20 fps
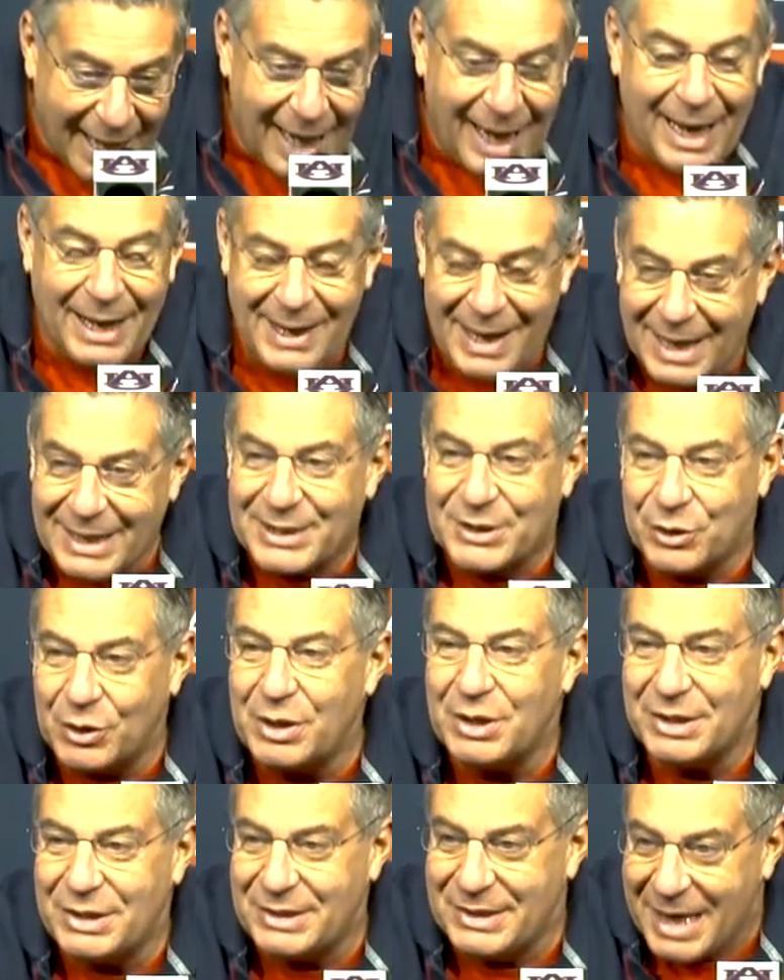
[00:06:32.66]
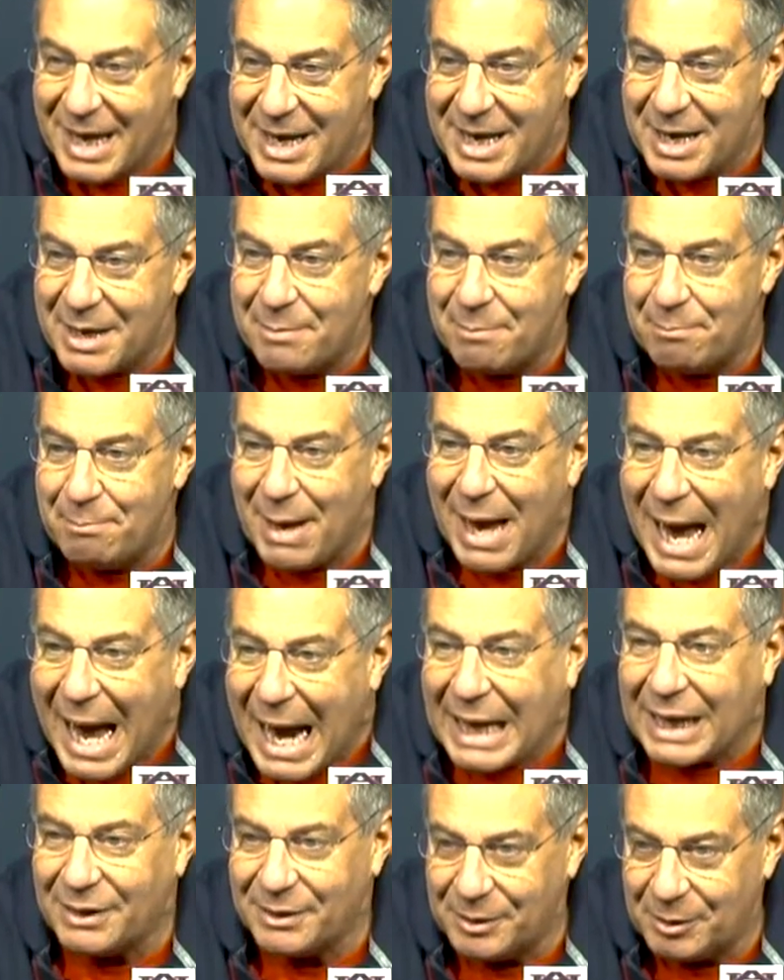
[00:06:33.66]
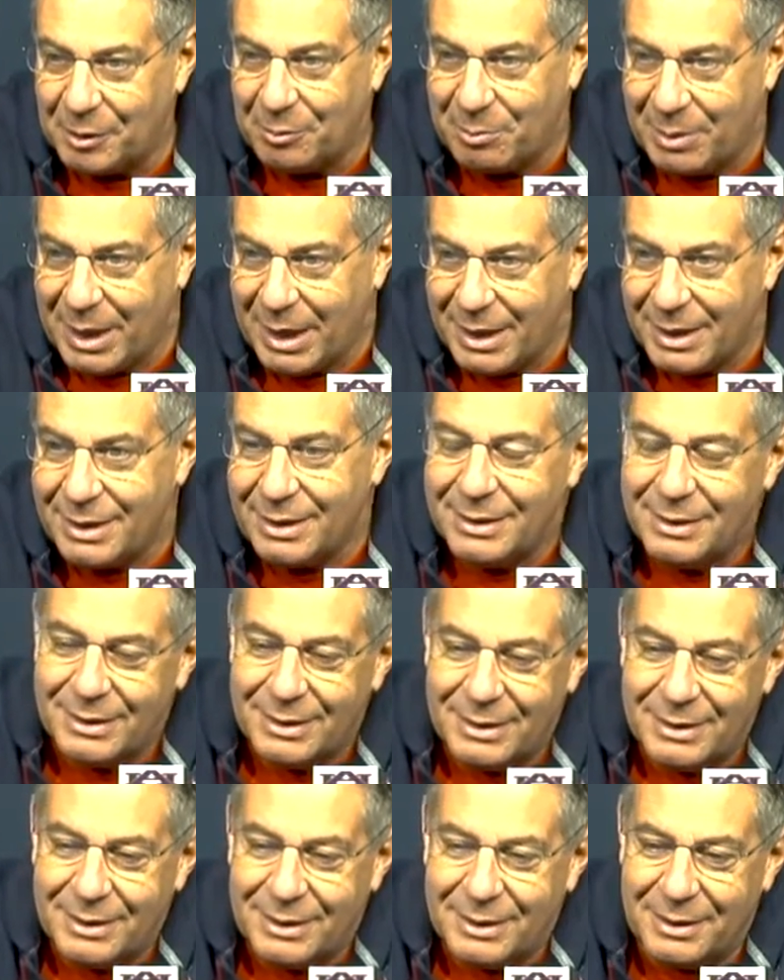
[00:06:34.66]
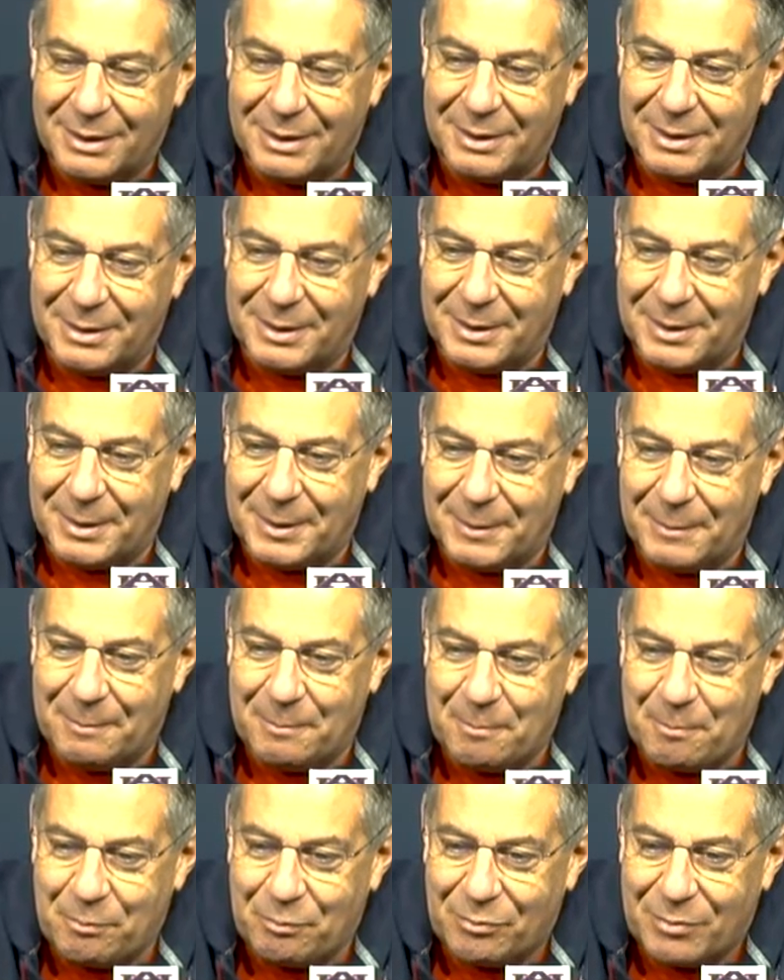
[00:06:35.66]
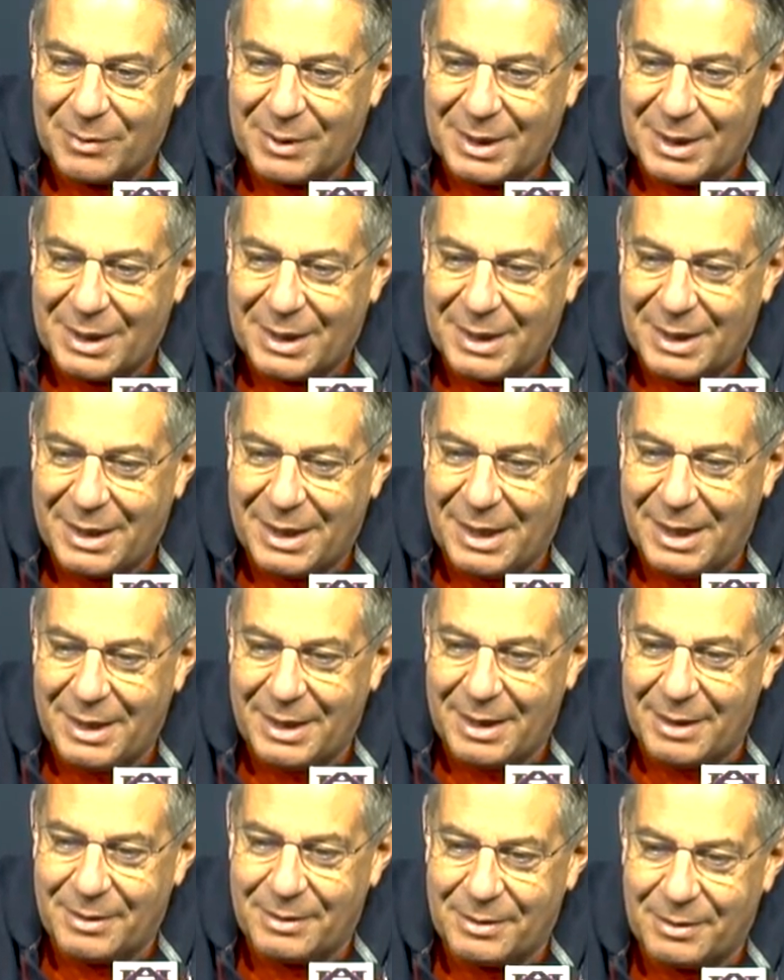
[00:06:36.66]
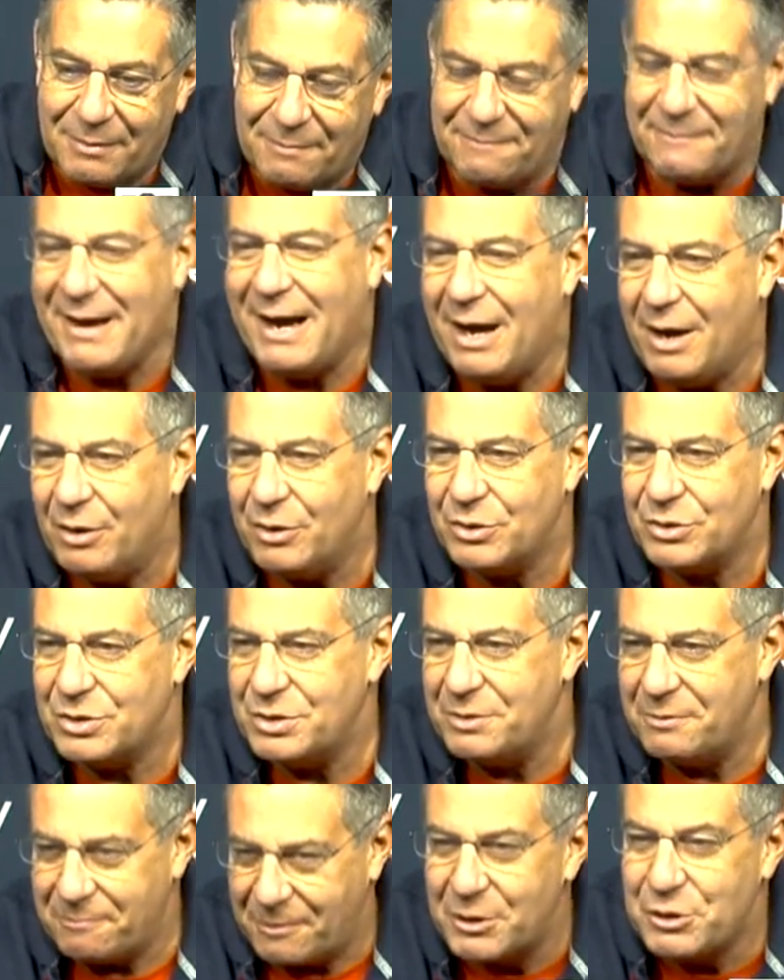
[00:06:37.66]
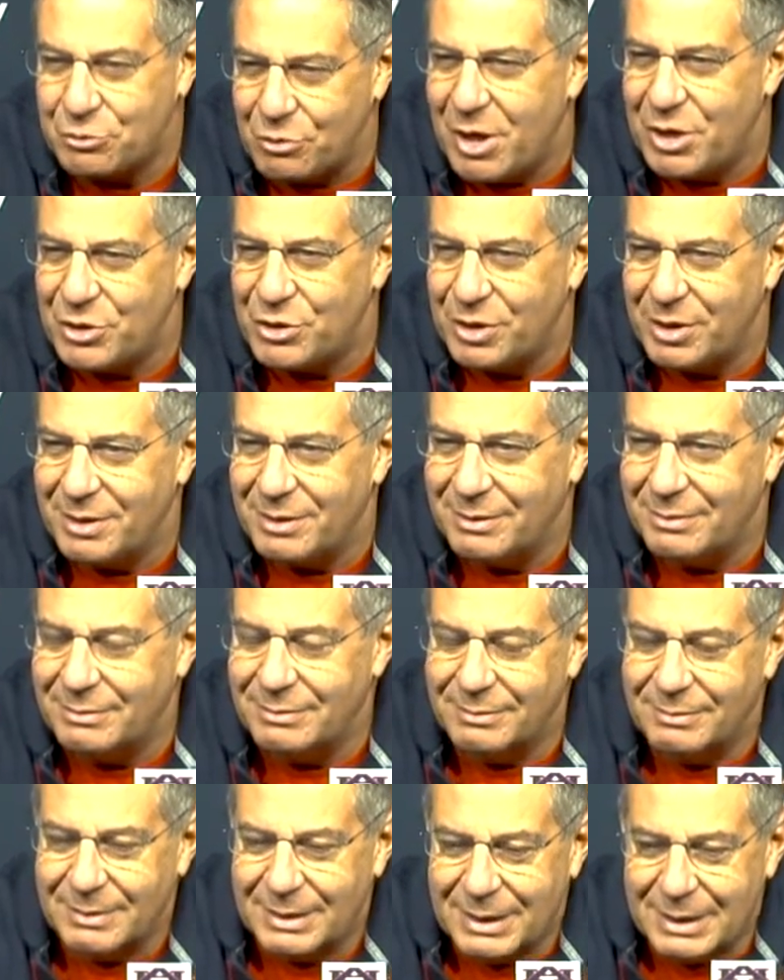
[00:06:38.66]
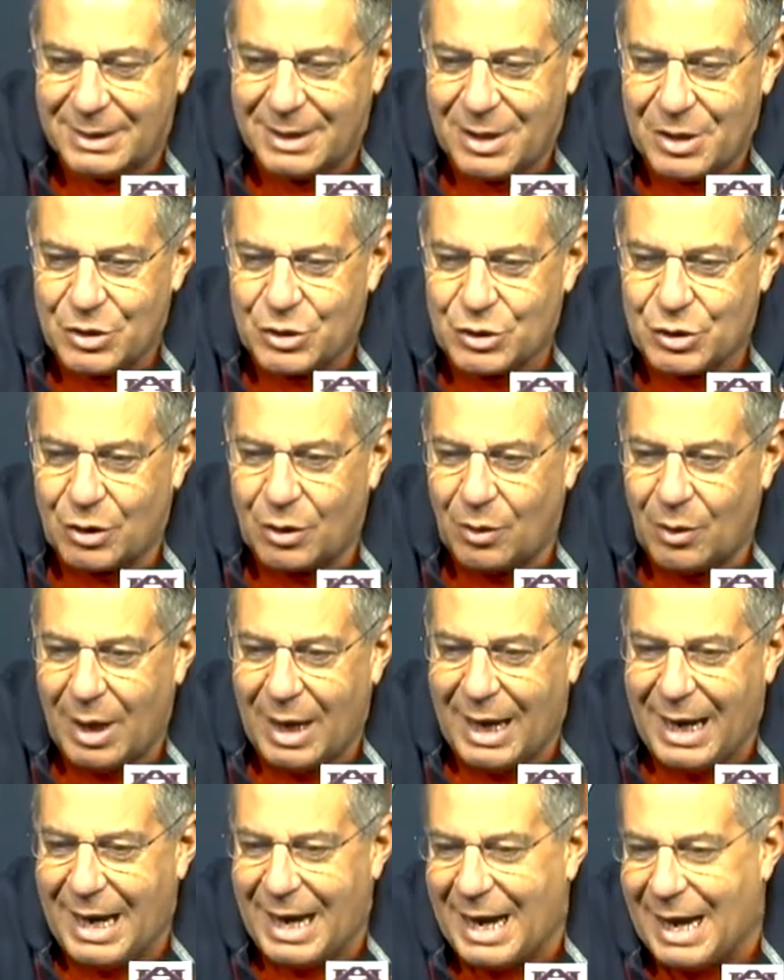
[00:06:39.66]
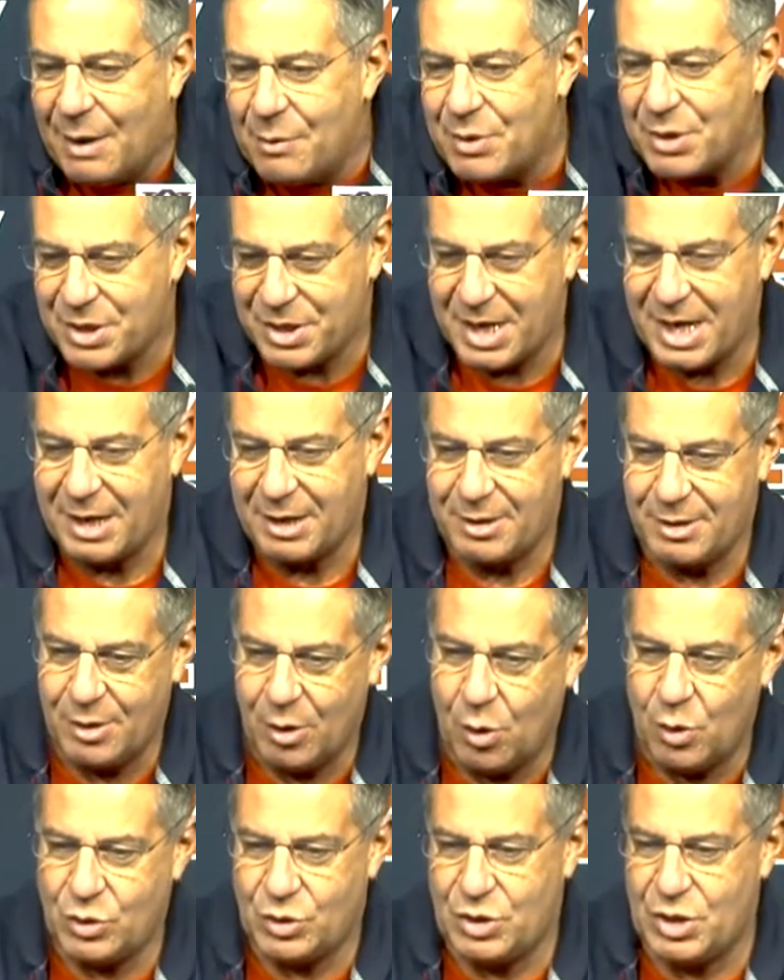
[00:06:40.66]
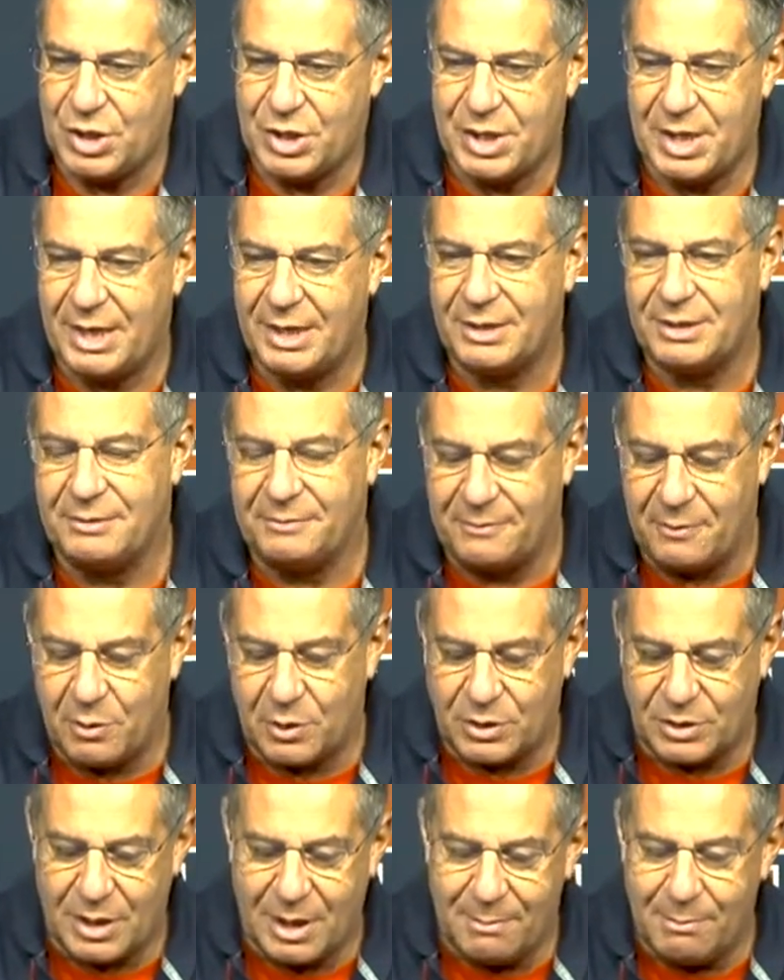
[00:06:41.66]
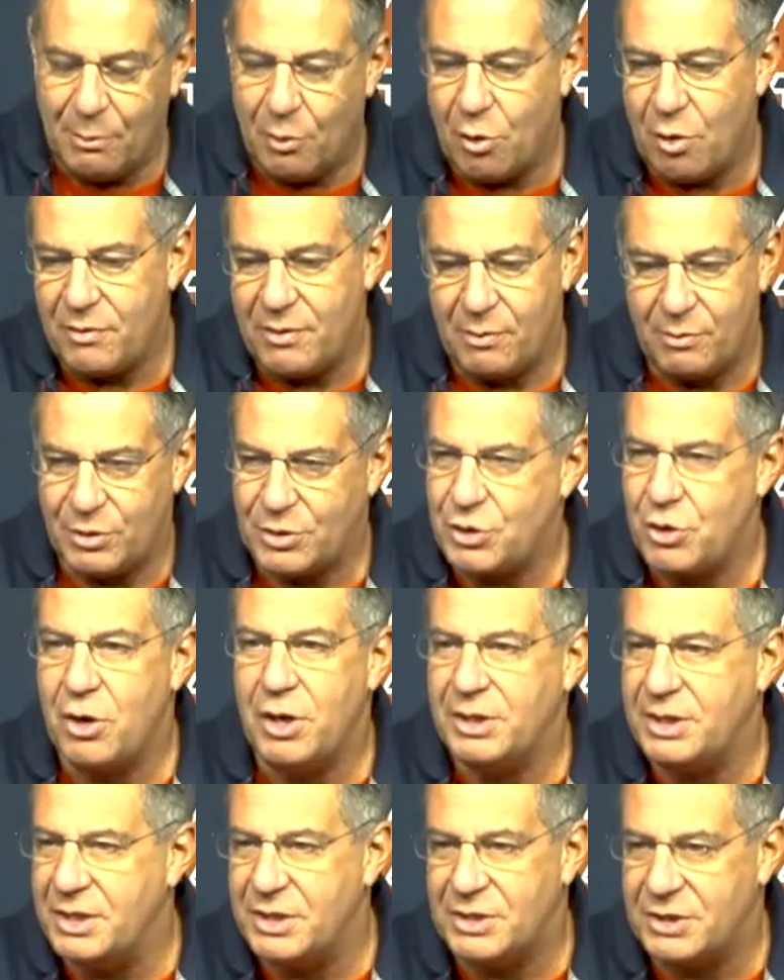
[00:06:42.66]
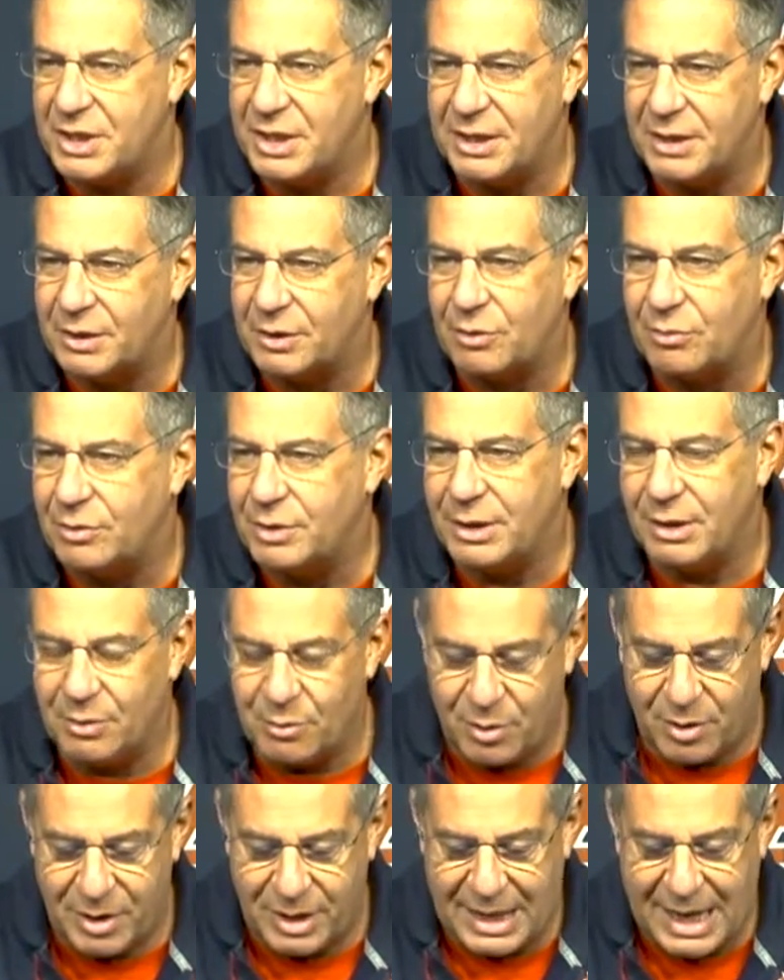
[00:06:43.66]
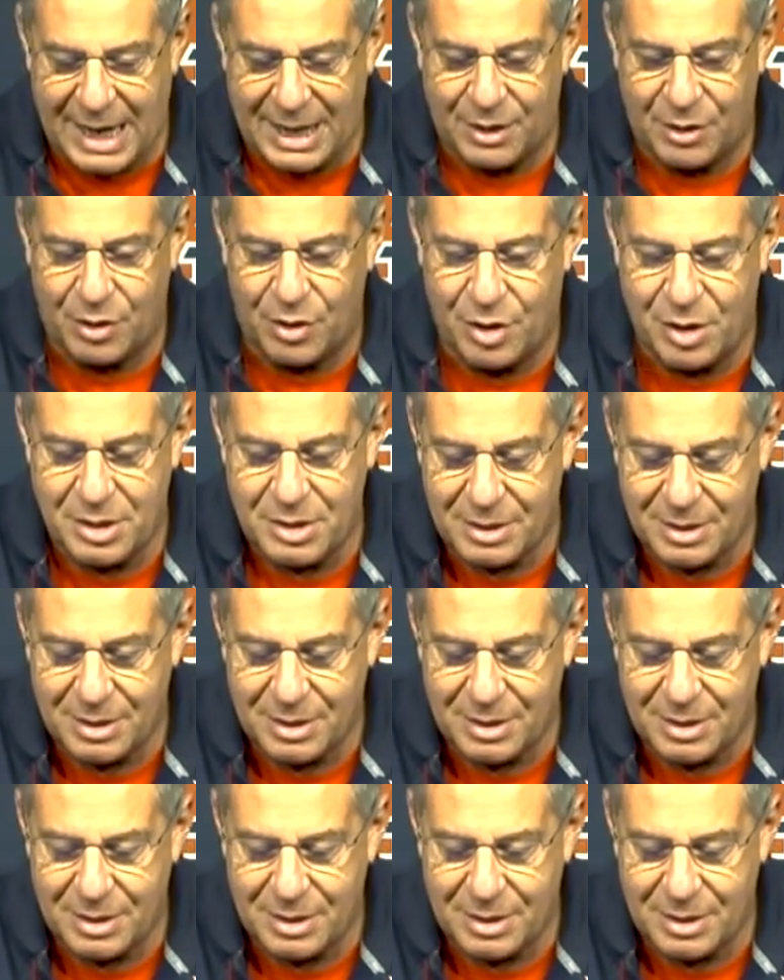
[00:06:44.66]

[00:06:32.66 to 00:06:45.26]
And that sort of set him back a little bit. And then the fouls and the frustration. So I would think those are the things to focus on more than returning to the scene, you know, where he got hurt.